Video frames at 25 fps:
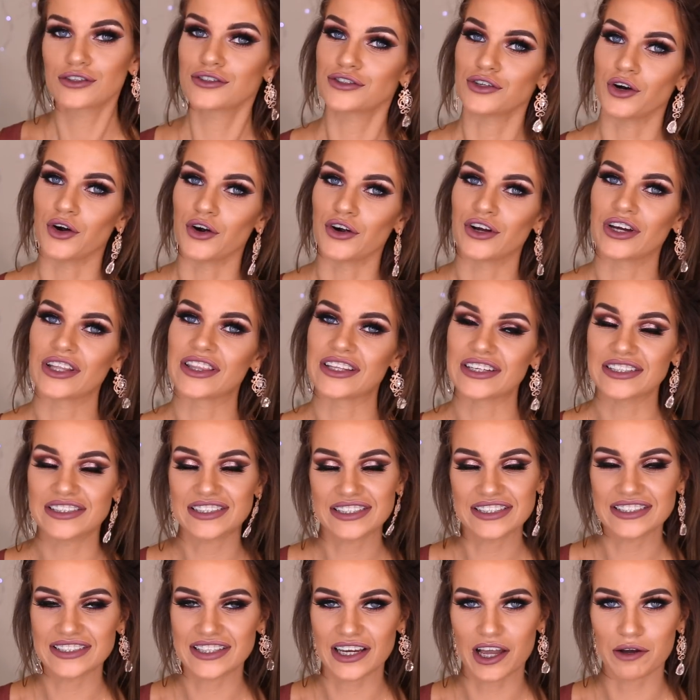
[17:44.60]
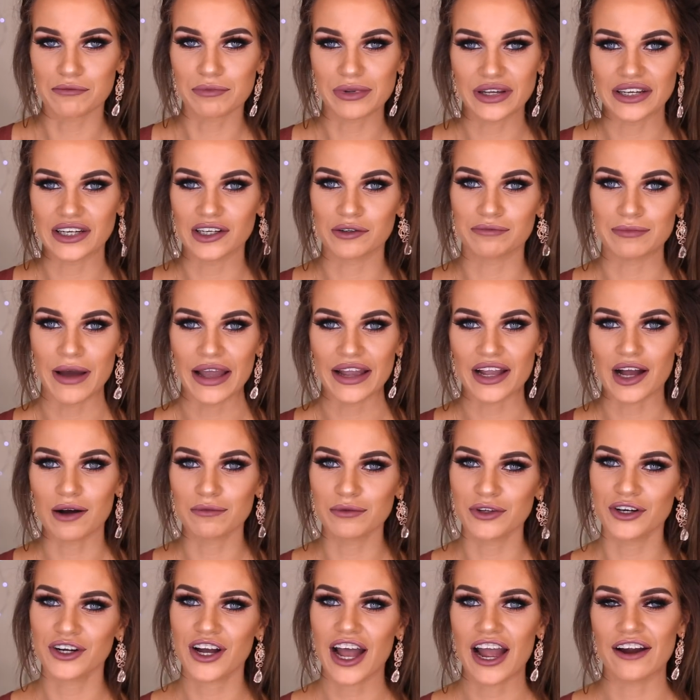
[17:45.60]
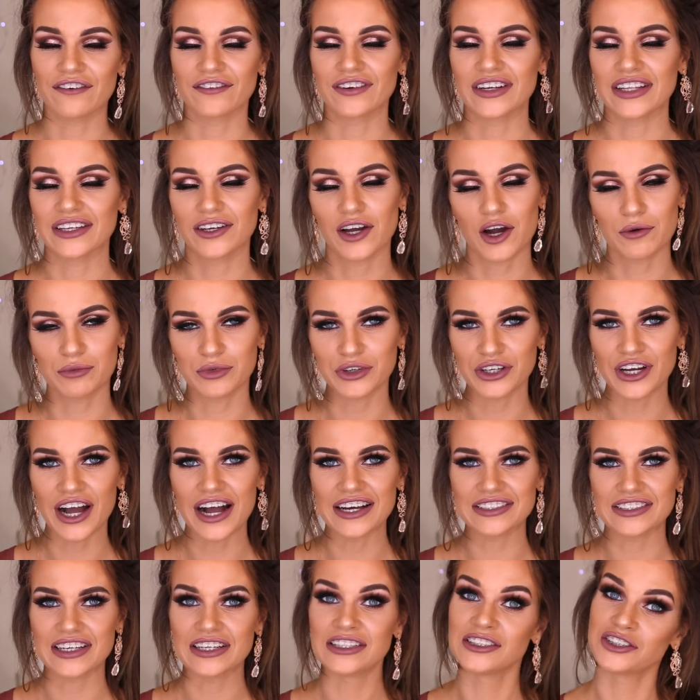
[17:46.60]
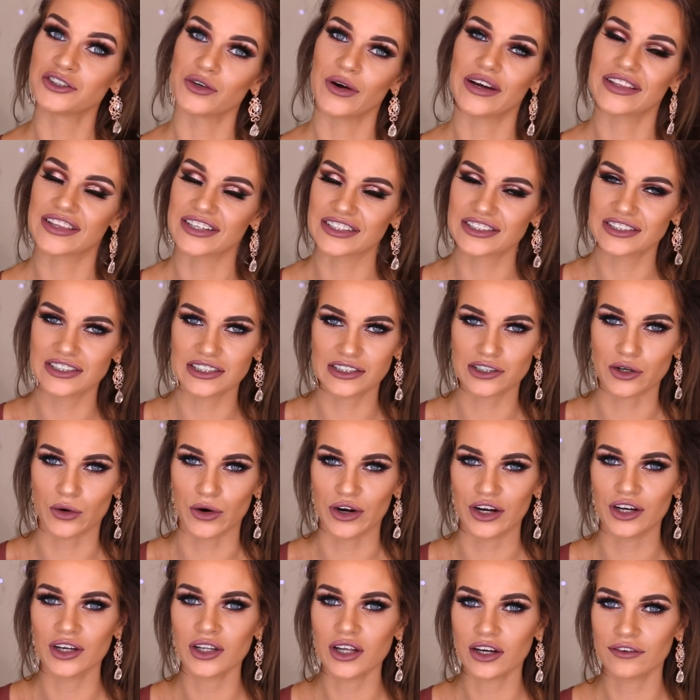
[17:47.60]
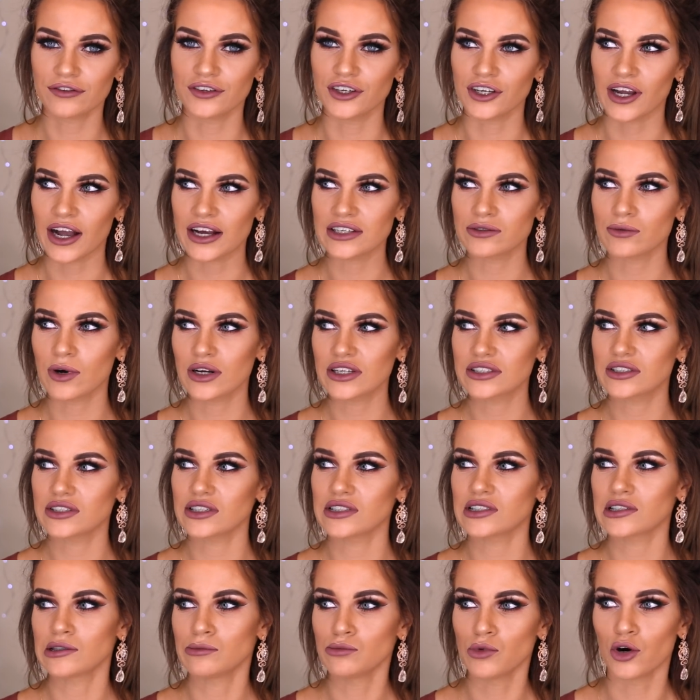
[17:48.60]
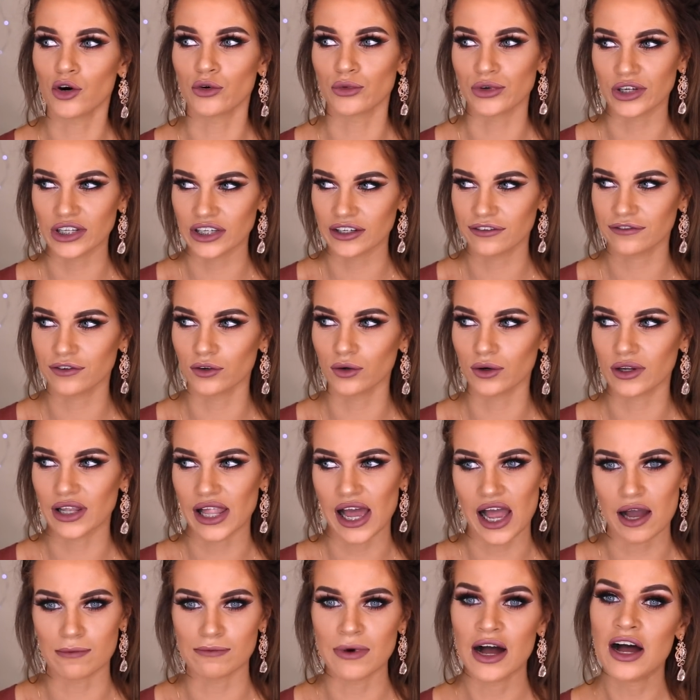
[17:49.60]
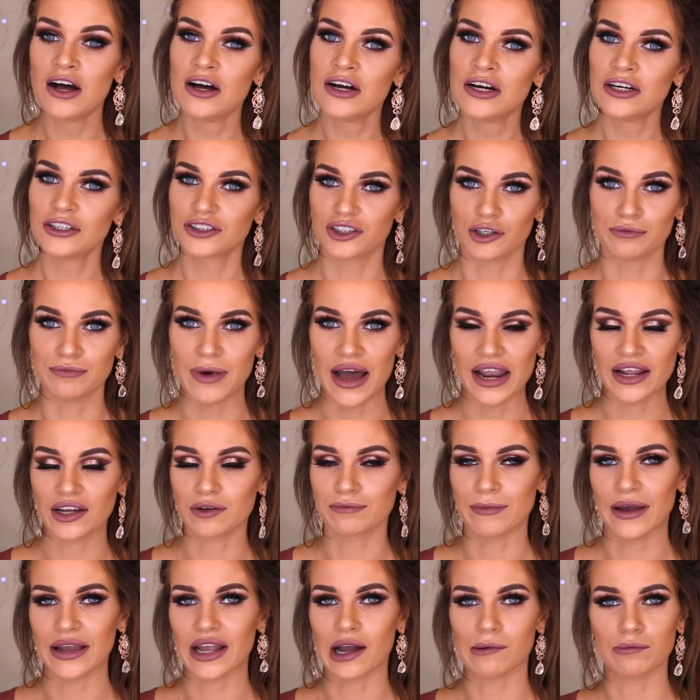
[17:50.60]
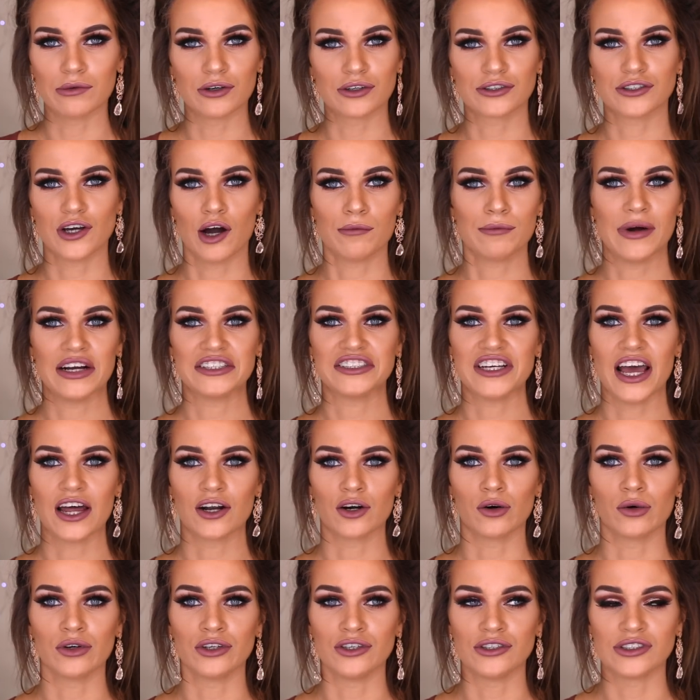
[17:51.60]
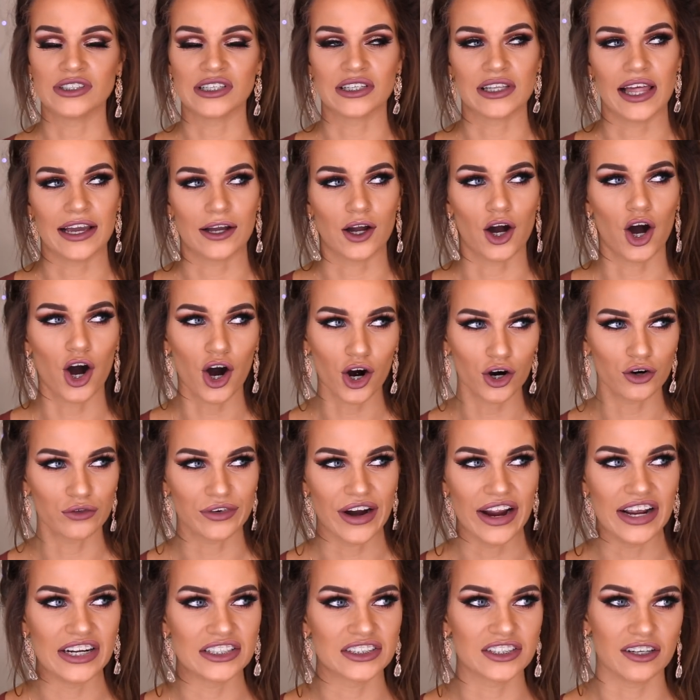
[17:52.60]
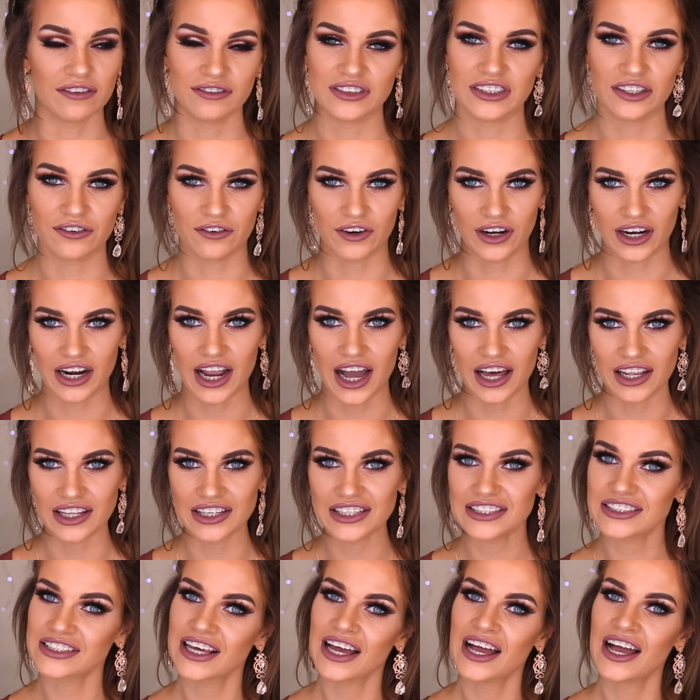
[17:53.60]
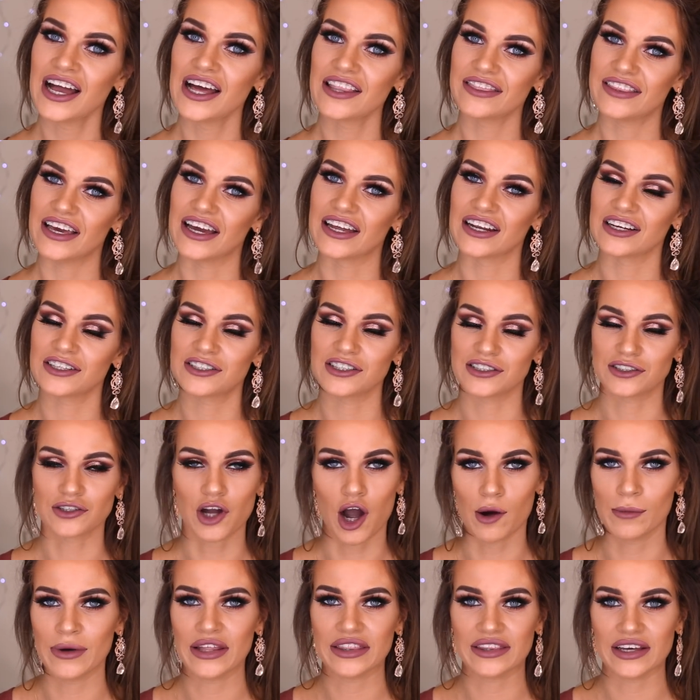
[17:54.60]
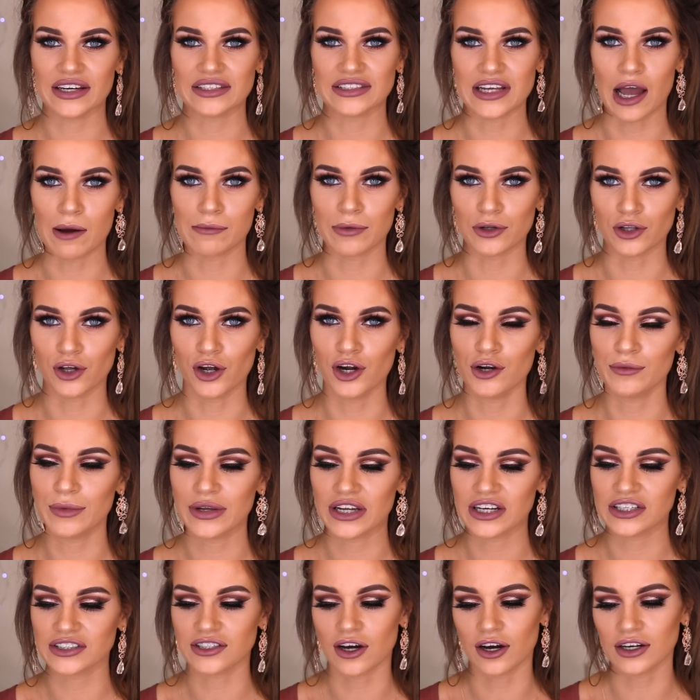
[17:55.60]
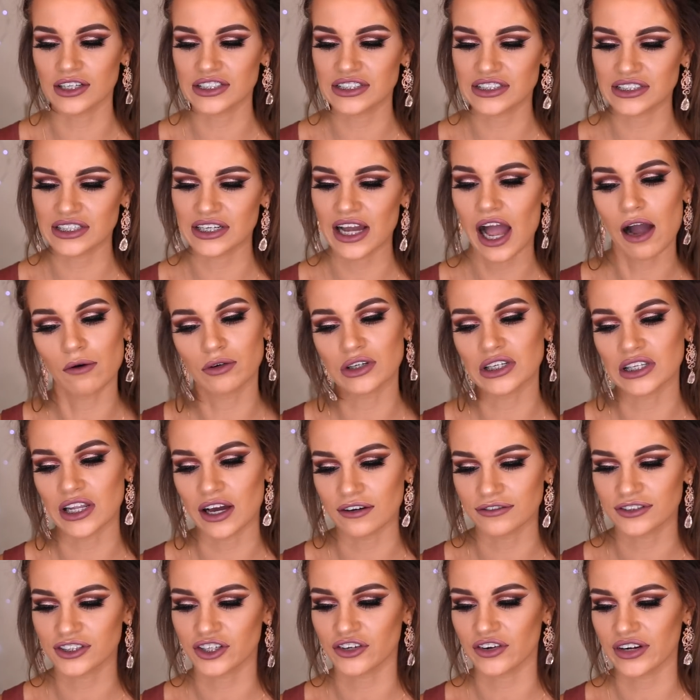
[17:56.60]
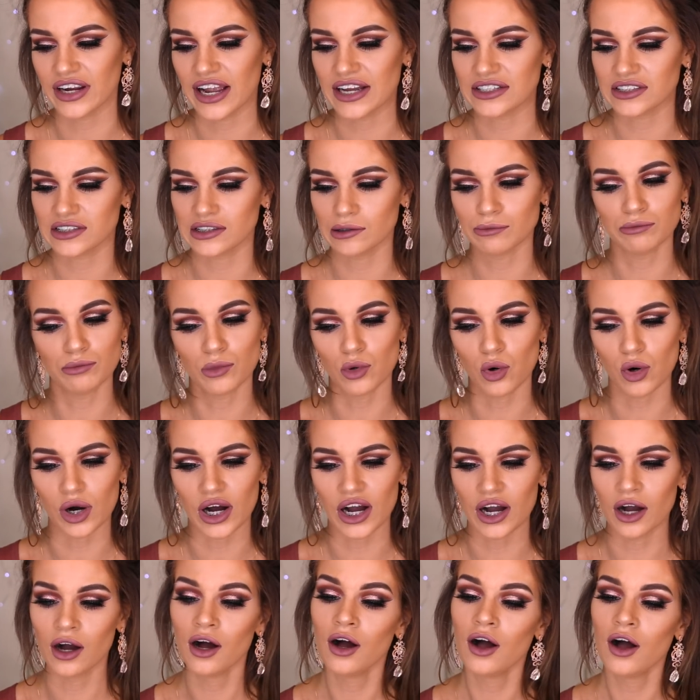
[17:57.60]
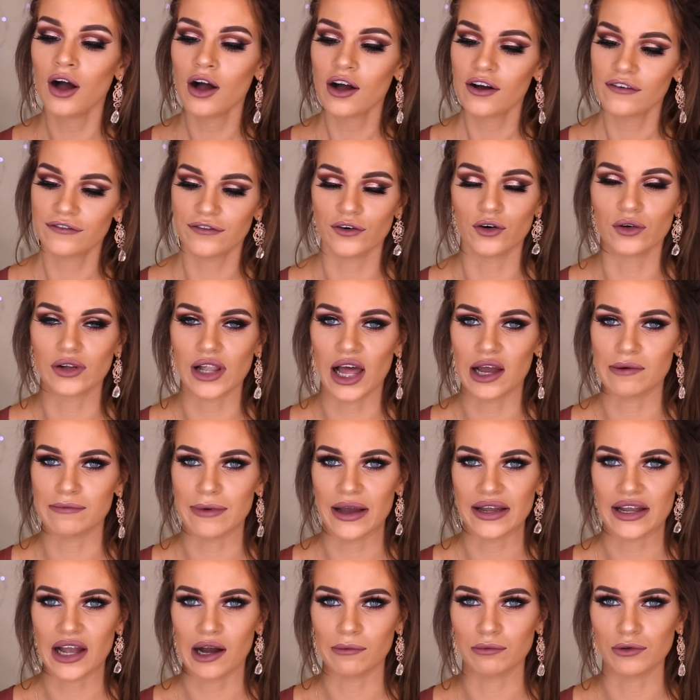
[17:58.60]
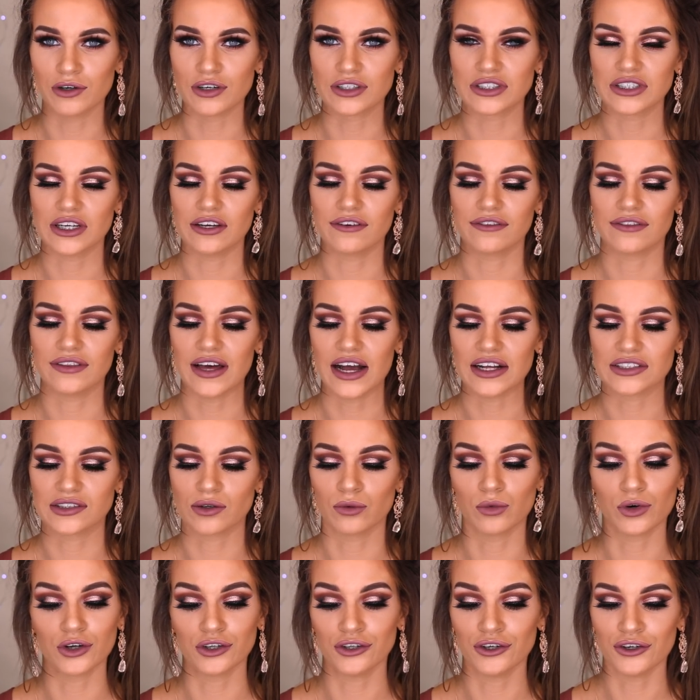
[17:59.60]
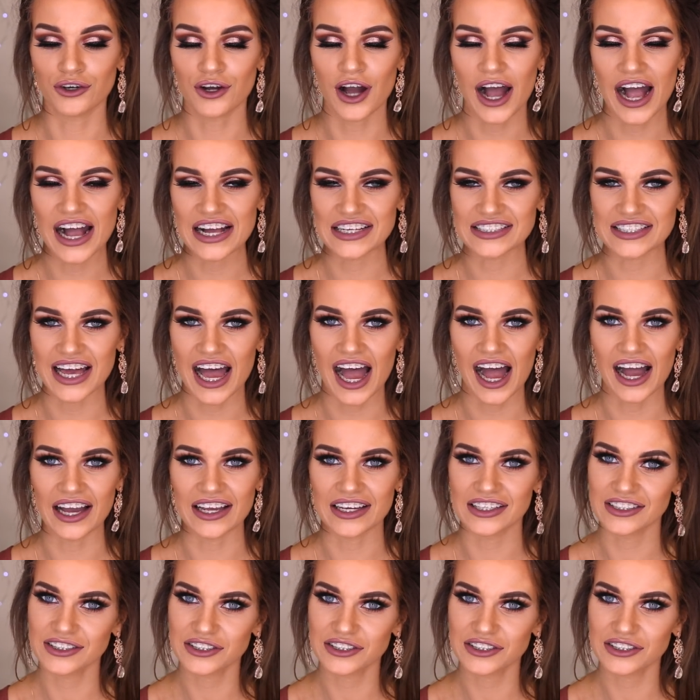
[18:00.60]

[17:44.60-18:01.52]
So this is the completed makeup look. I really hope you guys enjoyed this tutorial. If you guys want to see some more really full glam, dramatic makeup looks on my channel using like a whole range of different colors, then just comment that down below because honestly, I would love to create some more full glam makeup looks if that's what you guys are